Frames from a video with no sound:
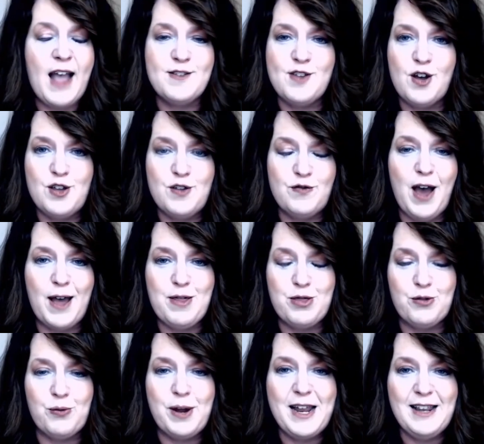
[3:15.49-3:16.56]
And so you've
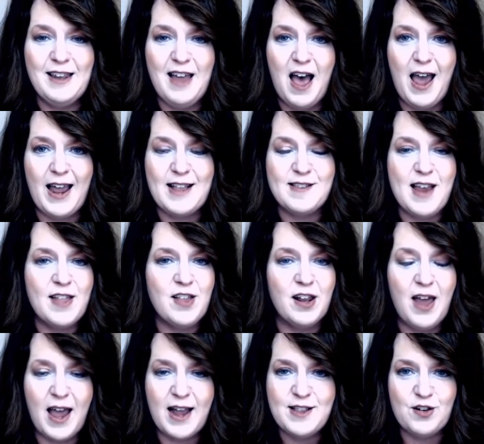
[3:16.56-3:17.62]
got three lines
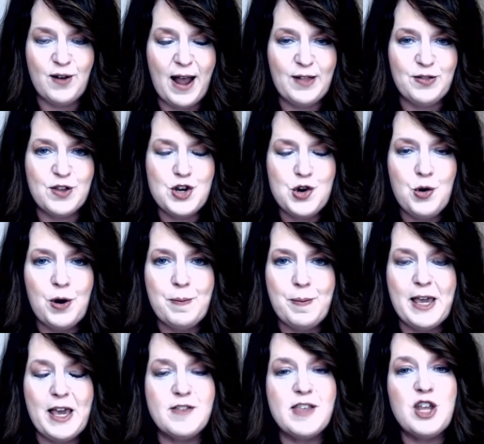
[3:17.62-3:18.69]
and the lines are out the
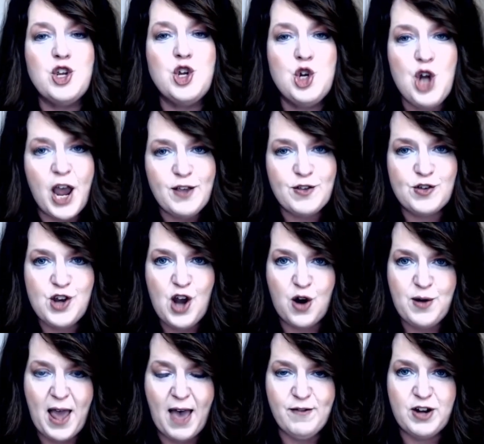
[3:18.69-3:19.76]
door because they just
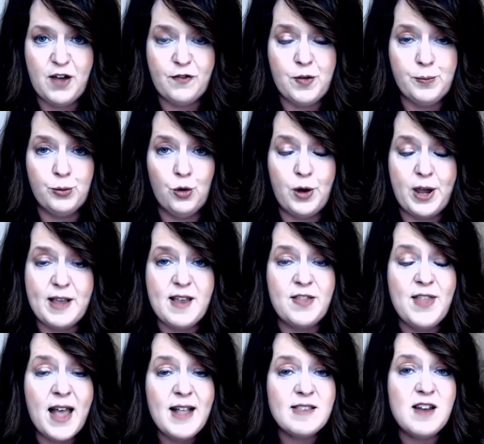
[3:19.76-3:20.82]
don't have enough
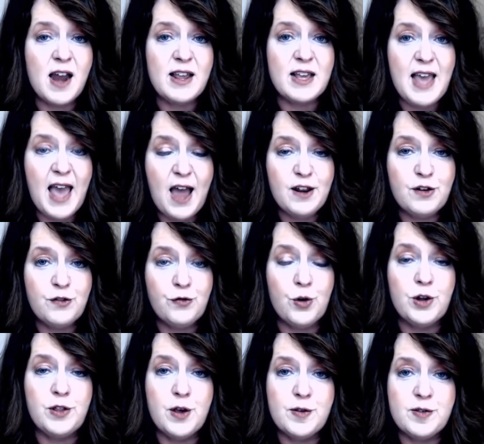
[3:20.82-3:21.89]
employees. And that's not accounted
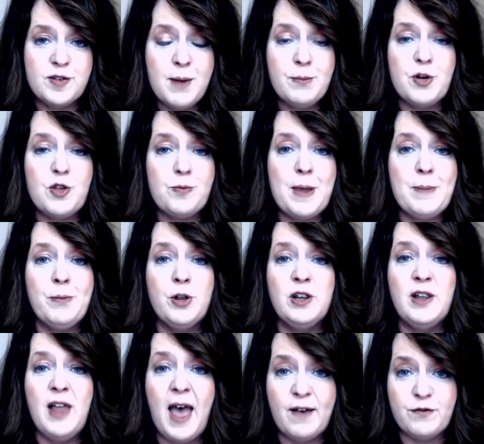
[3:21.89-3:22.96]
for in those numbers.
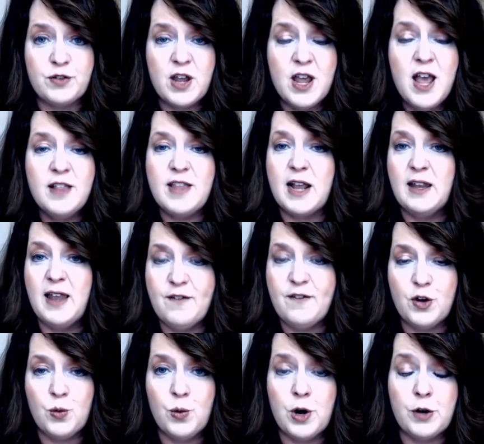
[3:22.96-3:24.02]
People left. They
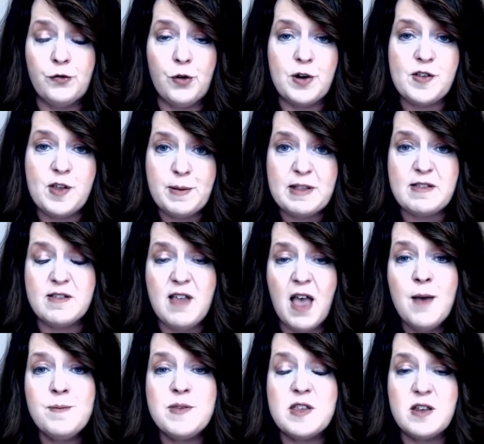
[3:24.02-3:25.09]
left the workforce. I mean,
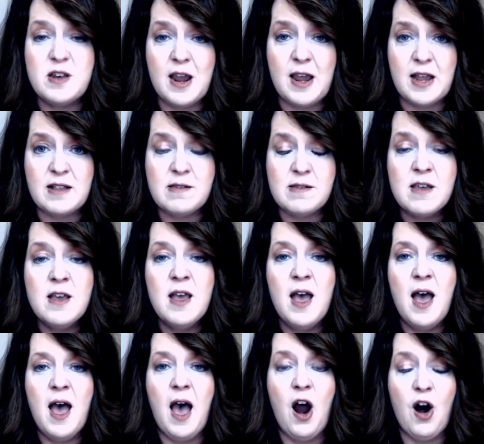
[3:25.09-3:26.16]
some states
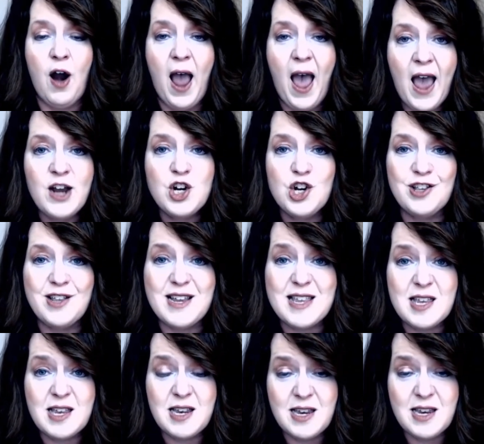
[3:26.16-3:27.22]
are actually
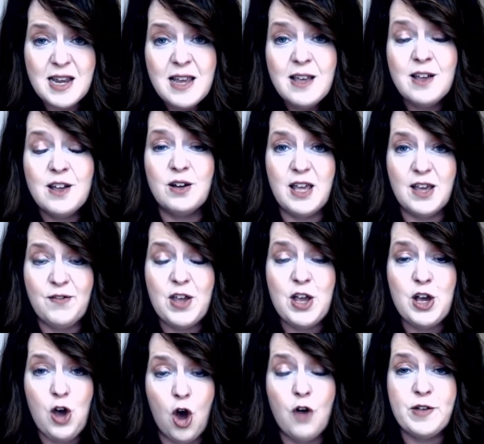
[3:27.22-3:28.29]
still
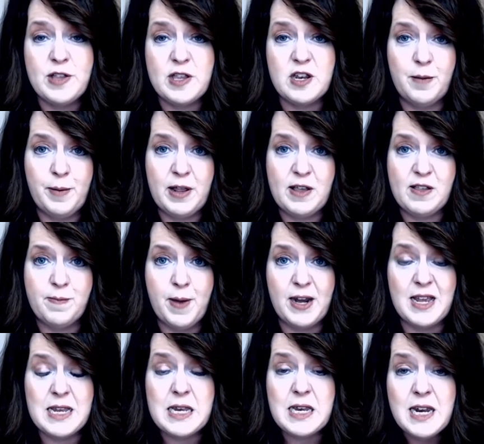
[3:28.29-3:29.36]
giving COVID stimulus
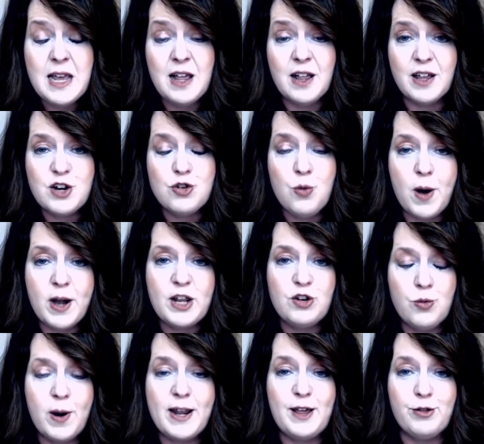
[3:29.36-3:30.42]
money, still in
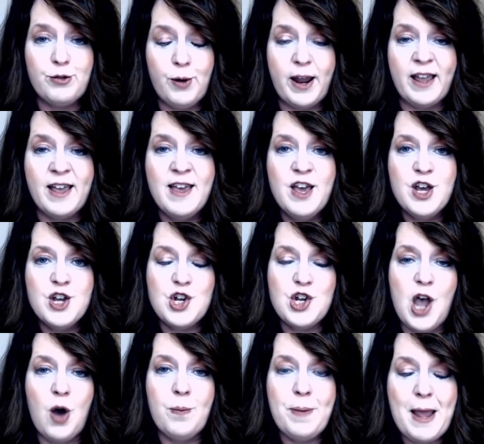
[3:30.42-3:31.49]
twenty twenty-three.
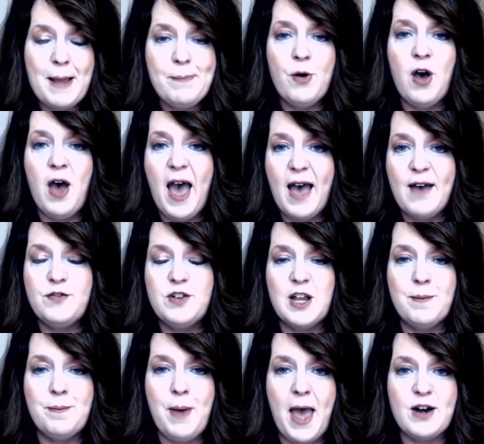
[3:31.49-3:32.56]
So people have to
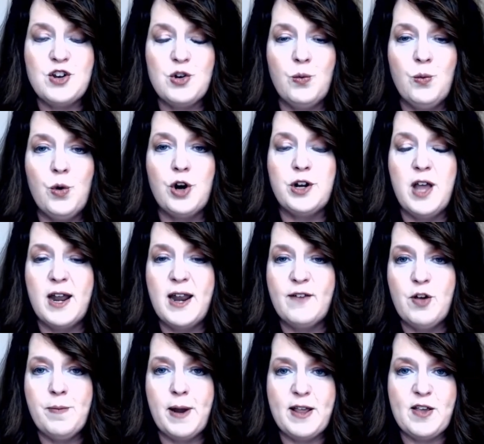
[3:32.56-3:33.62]
get back to work. Not
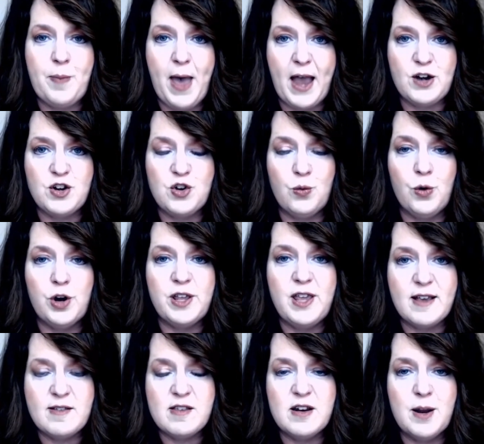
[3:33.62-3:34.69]
everybody's back to
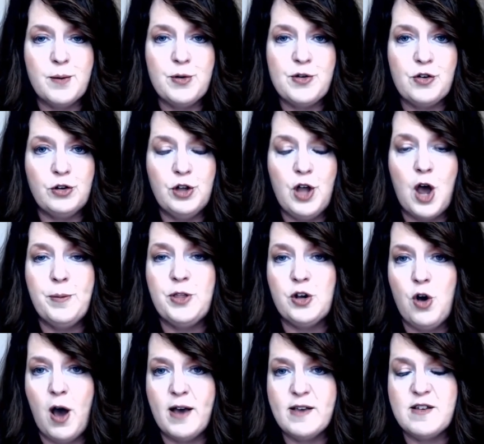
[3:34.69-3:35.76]
work. Yes, the numbers are low, but
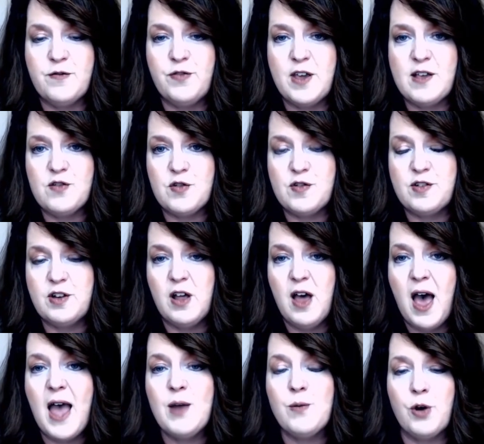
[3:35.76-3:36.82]
the cost of things are
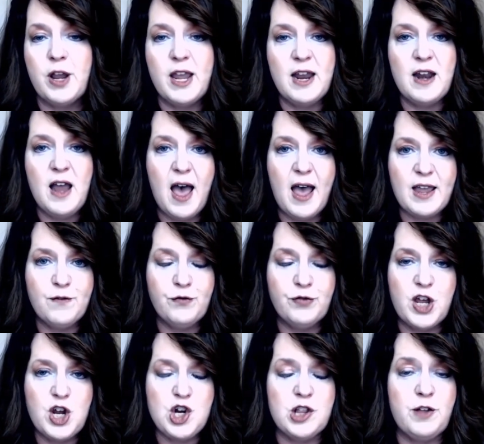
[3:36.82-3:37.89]
still high. We're in high
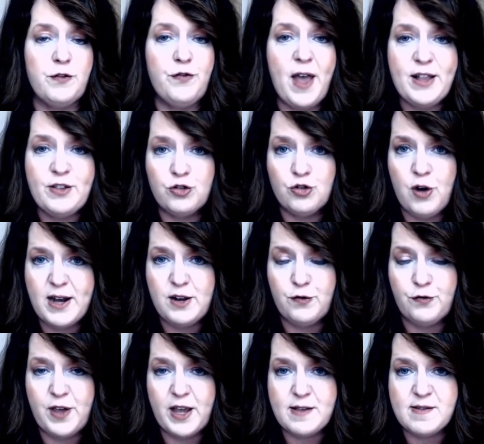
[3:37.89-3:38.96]
inflation. The Fed's trying
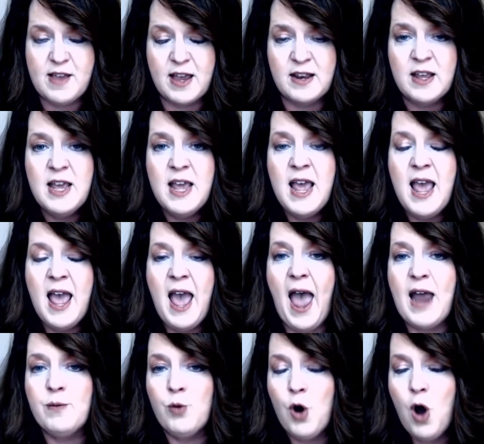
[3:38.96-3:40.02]
to fix it.
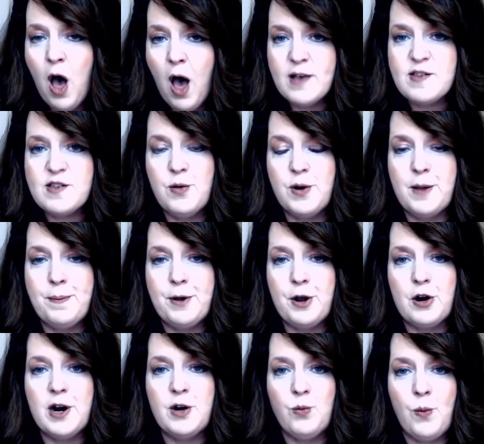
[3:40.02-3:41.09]
And we're also in a
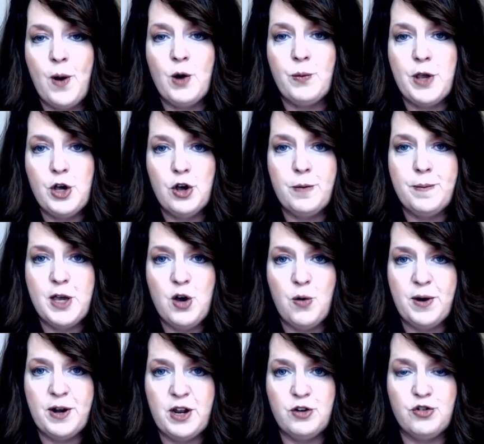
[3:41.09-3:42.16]
period where we could be
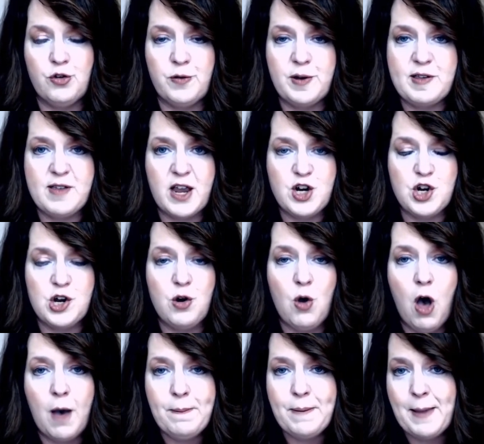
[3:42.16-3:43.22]
going into
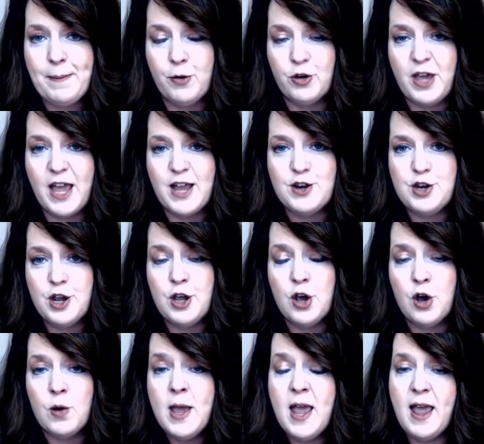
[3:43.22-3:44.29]
recession. All people can
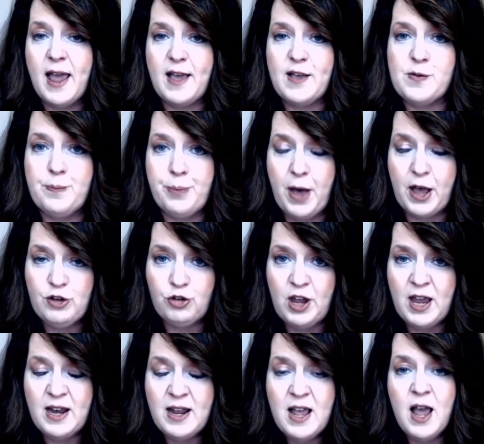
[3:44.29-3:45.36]
do is
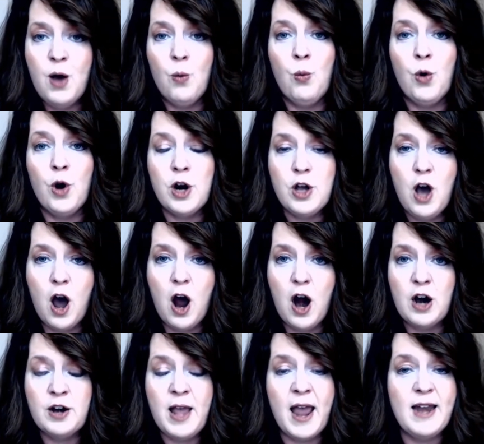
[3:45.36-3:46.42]
budget, work
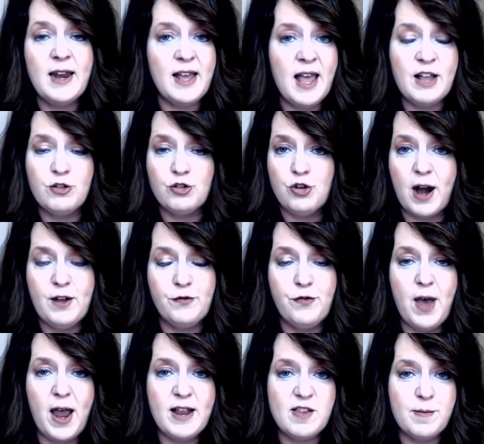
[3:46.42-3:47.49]
hard, and again, try to
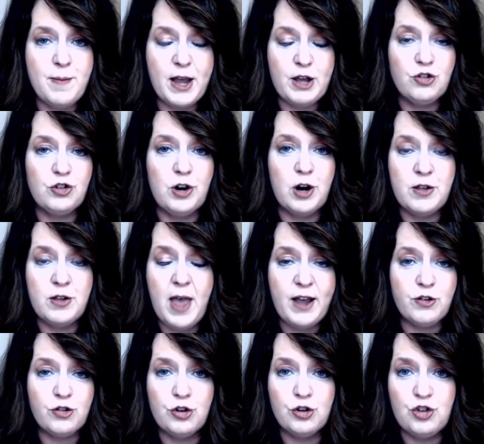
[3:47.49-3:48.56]
find some extra
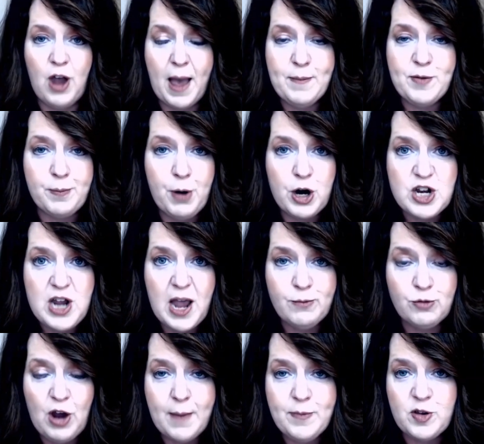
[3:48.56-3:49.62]
extra jobs or
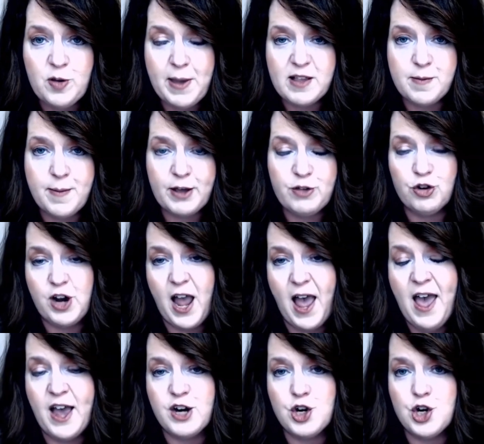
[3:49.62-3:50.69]
part-time jobs to make some extra
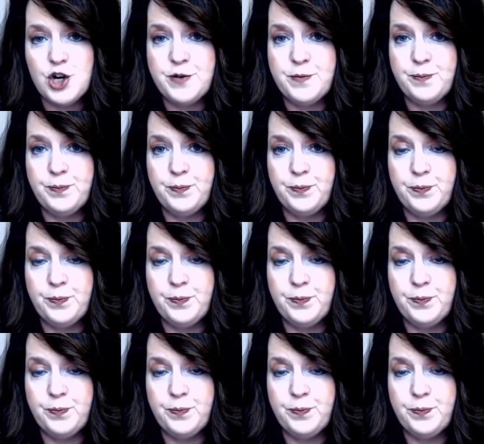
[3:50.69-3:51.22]
cash.